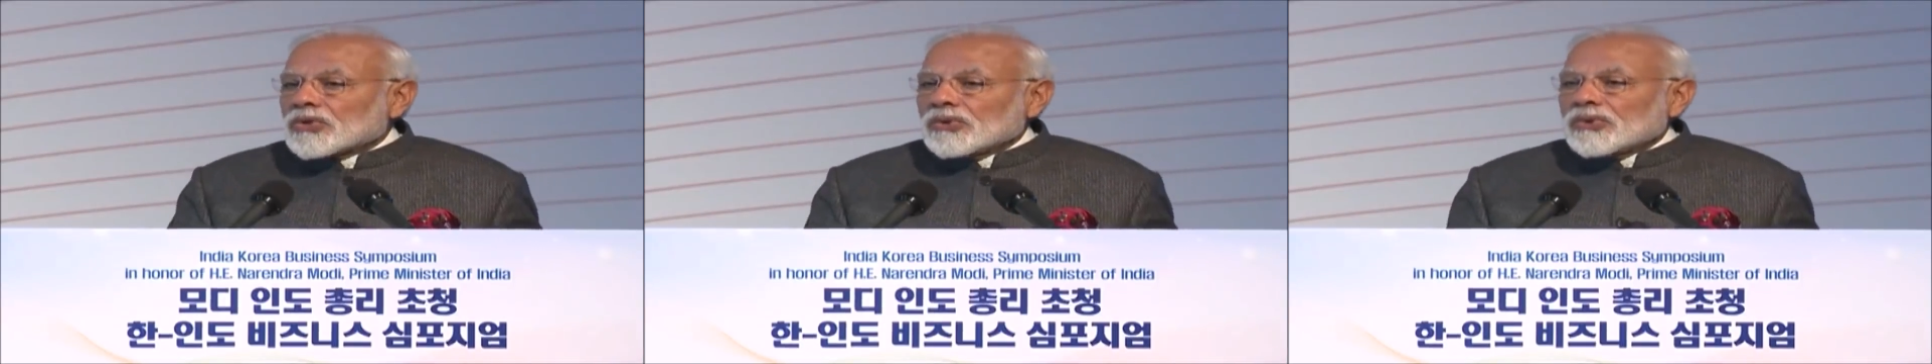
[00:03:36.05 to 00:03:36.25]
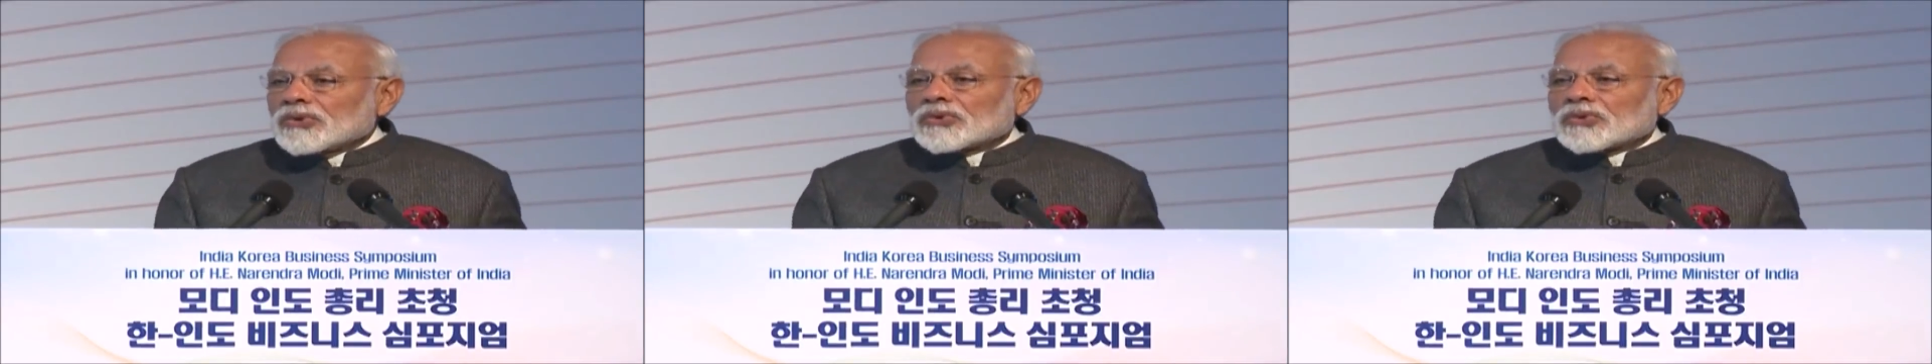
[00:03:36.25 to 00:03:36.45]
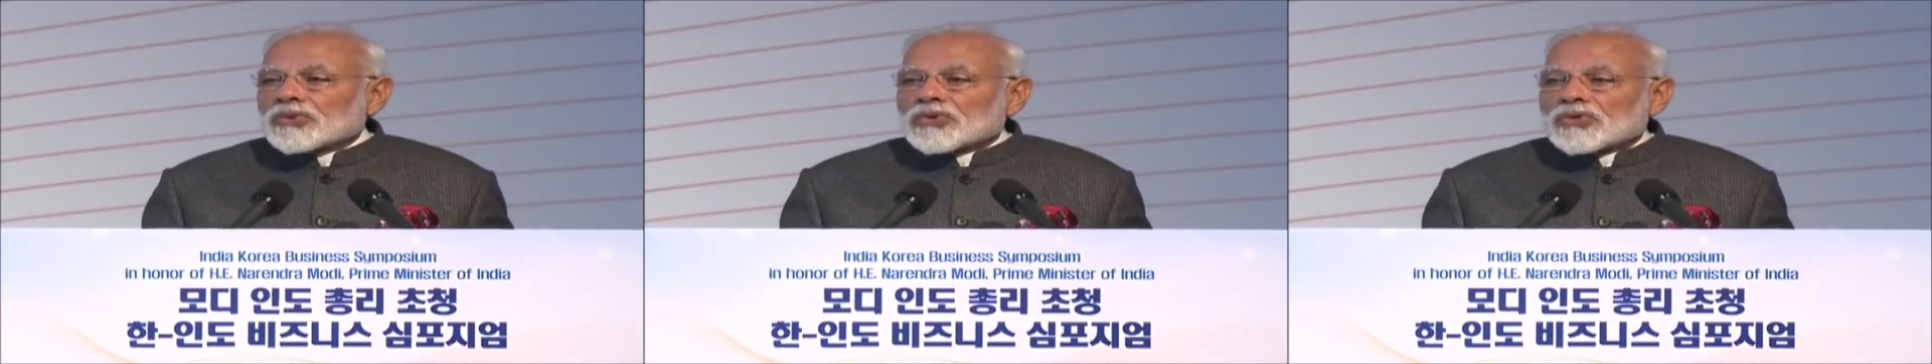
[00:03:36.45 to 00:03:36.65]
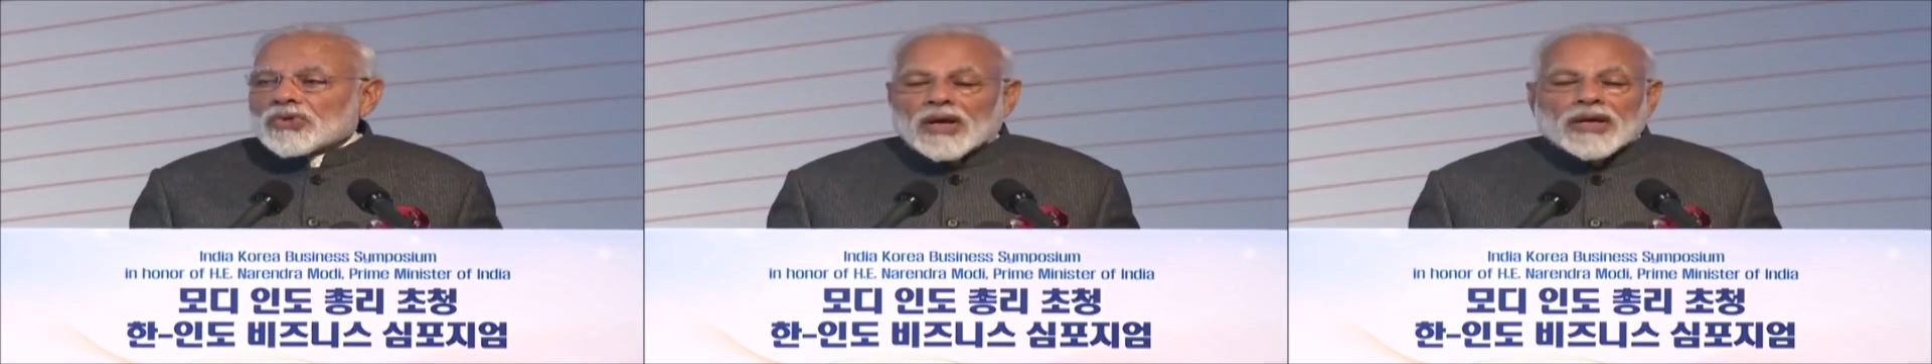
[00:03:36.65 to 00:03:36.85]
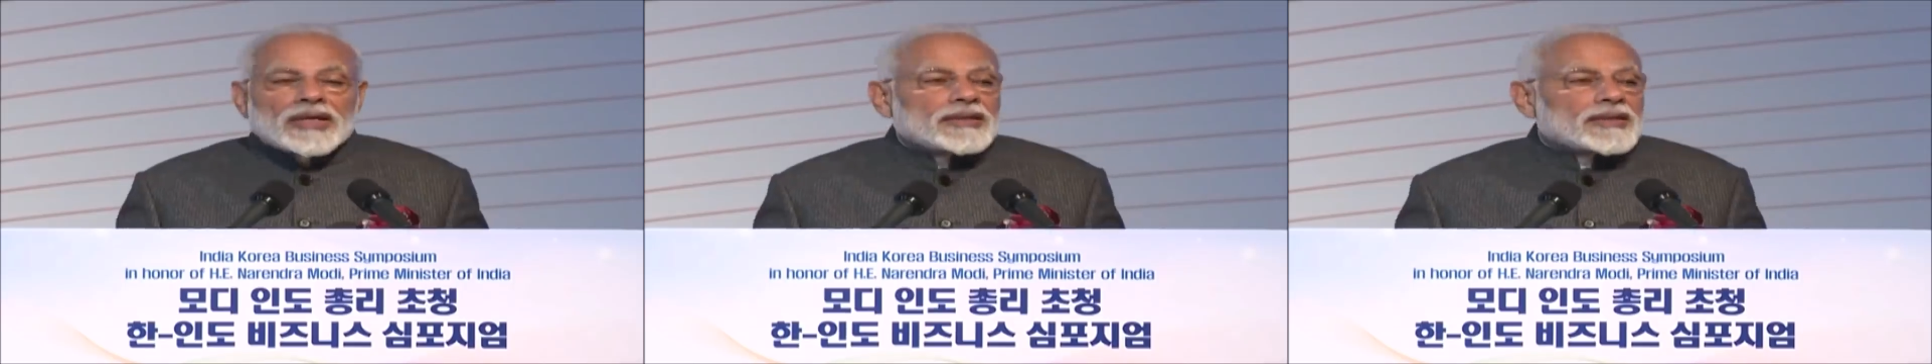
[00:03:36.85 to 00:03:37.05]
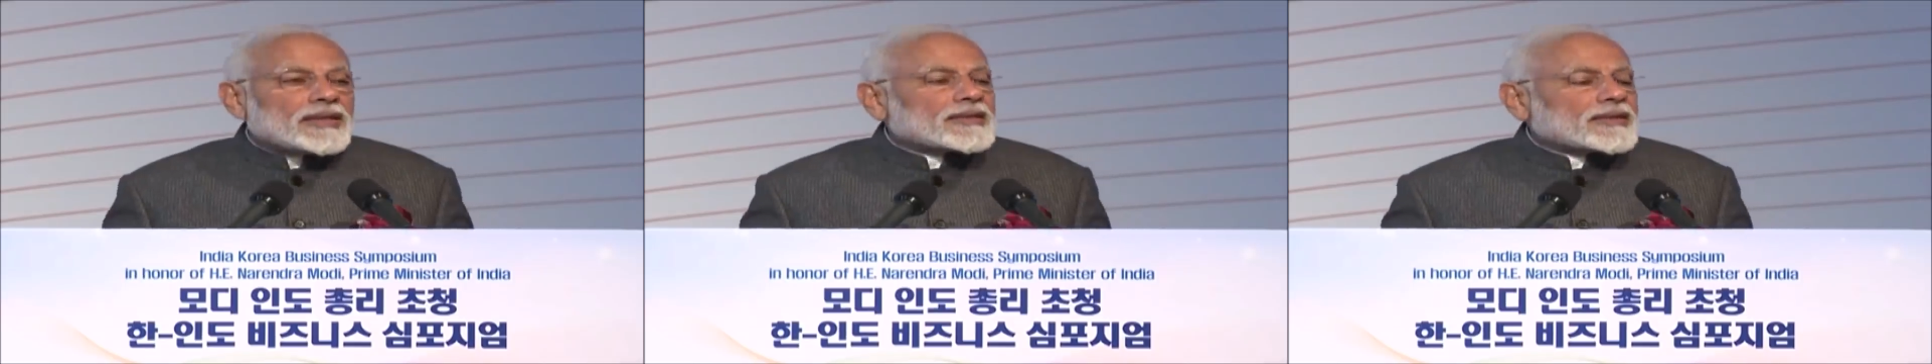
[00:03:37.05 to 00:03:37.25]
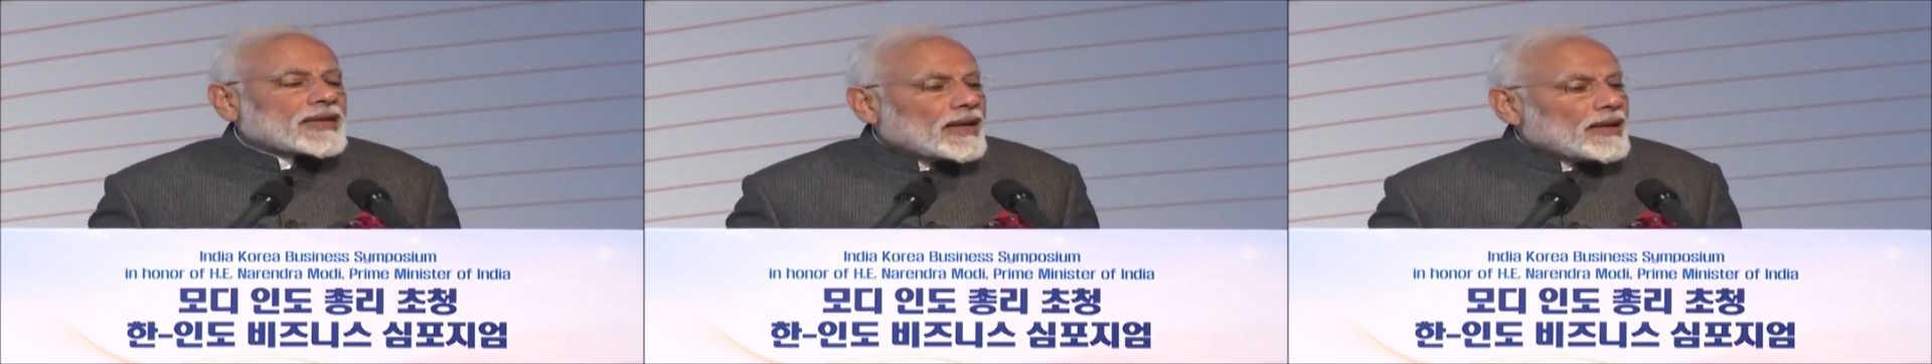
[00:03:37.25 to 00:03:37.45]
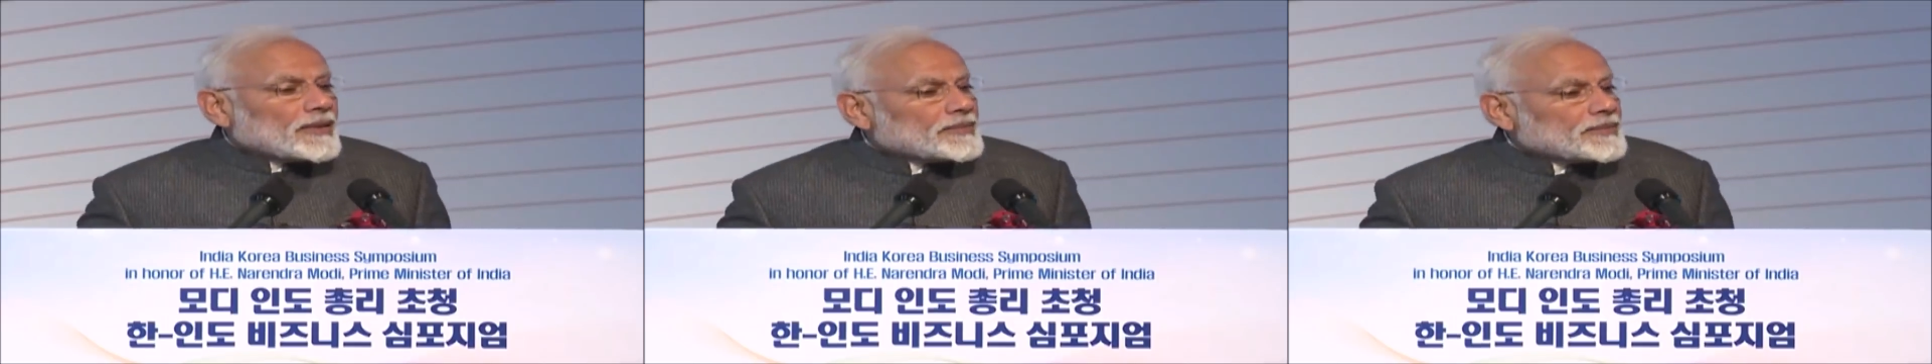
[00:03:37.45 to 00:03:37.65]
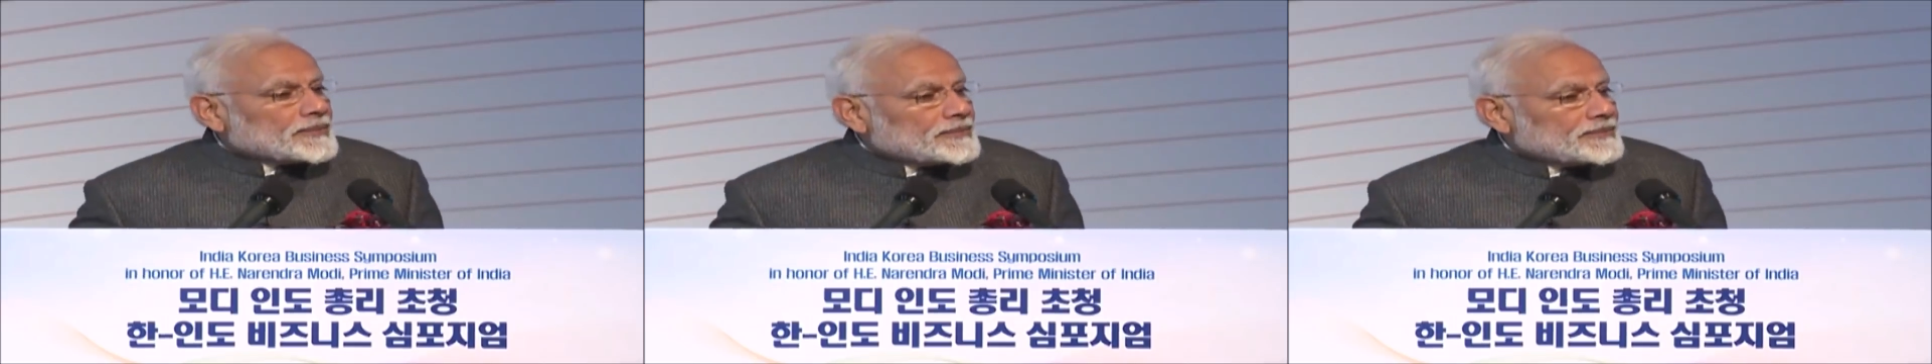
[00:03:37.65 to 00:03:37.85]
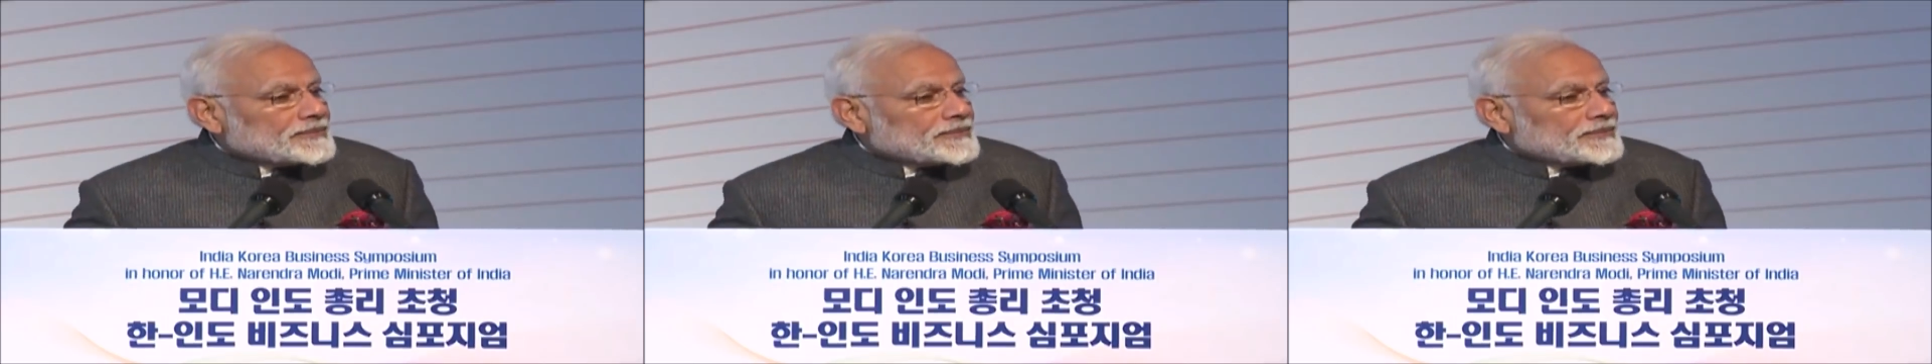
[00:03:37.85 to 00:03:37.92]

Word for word: soon to join this club.